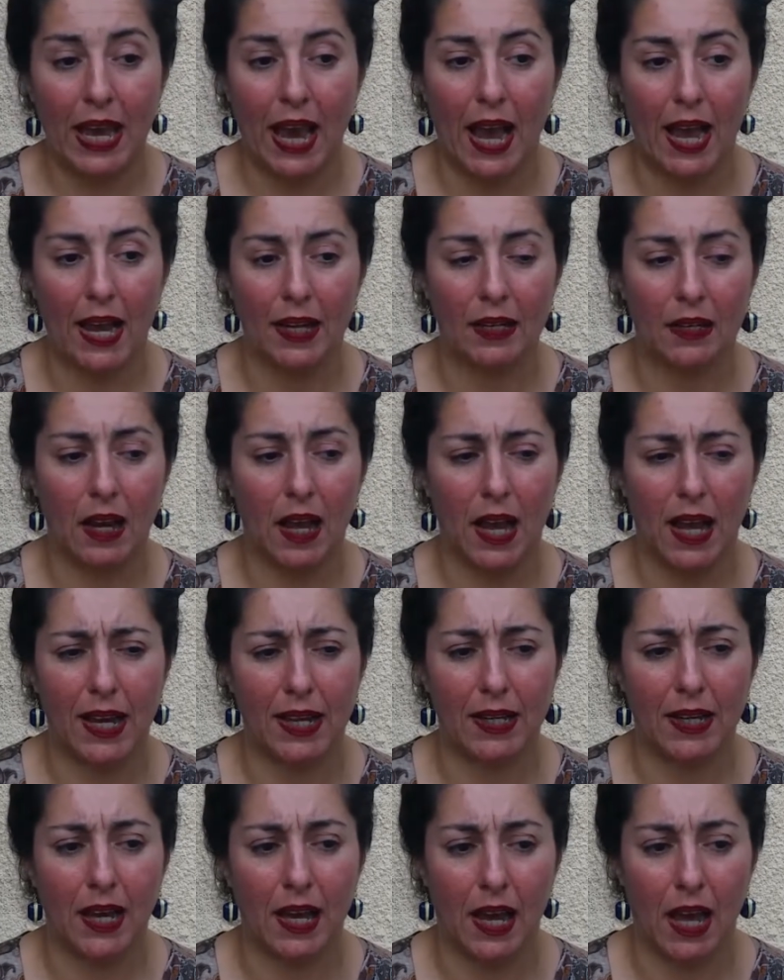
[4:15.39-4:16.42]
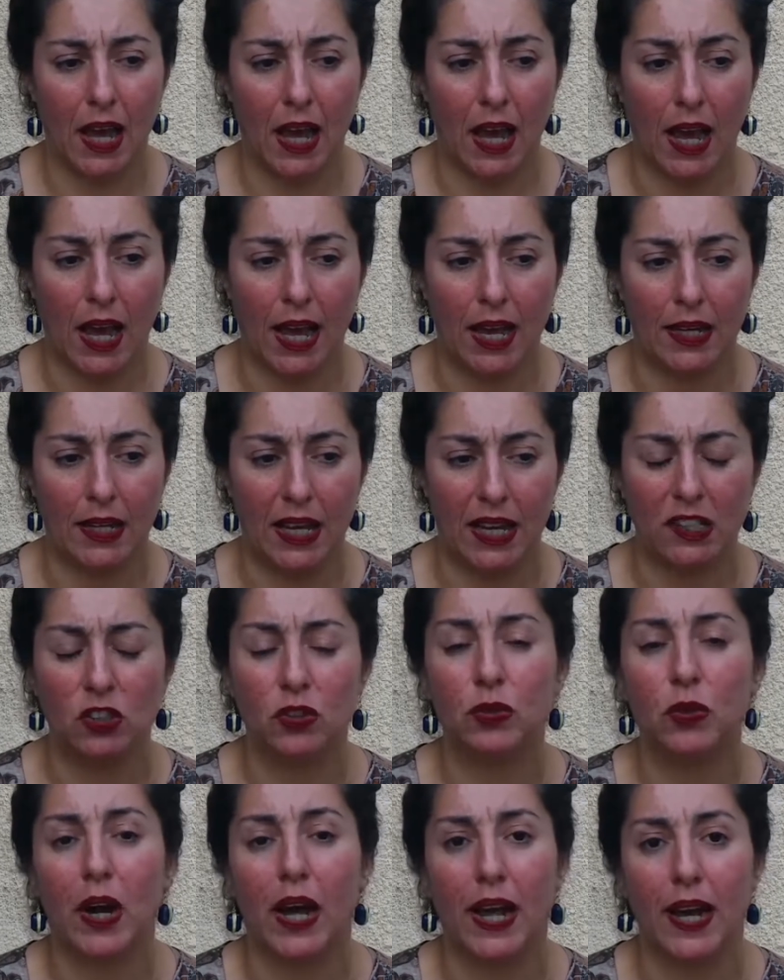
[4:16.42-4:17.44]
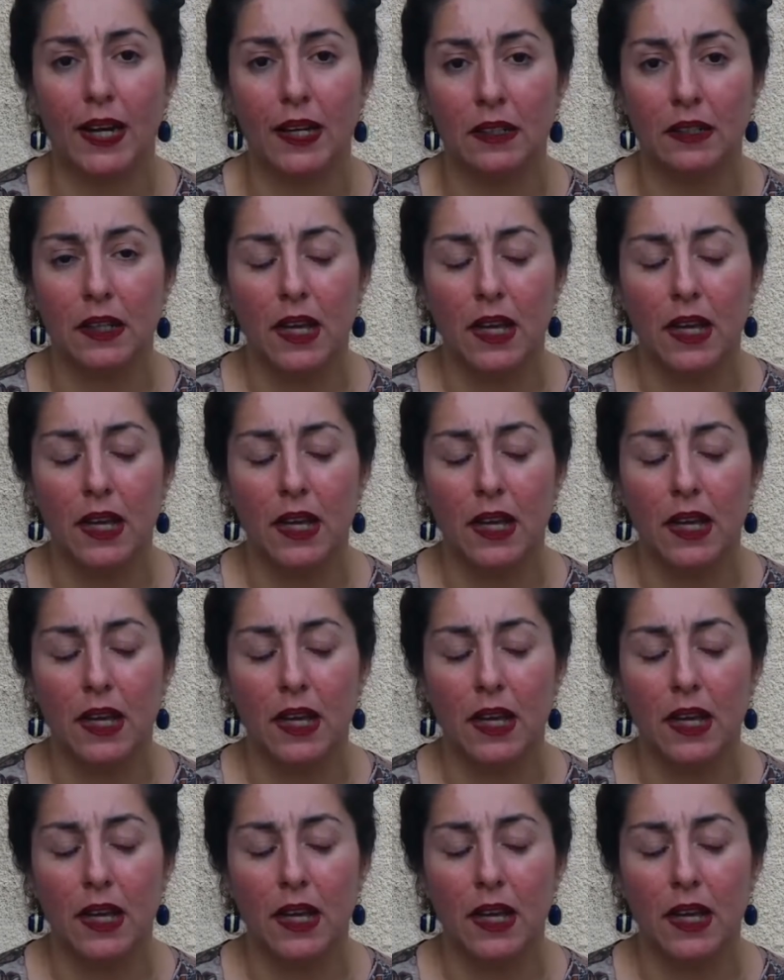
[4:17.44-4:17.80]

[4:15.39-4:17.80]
in Israel,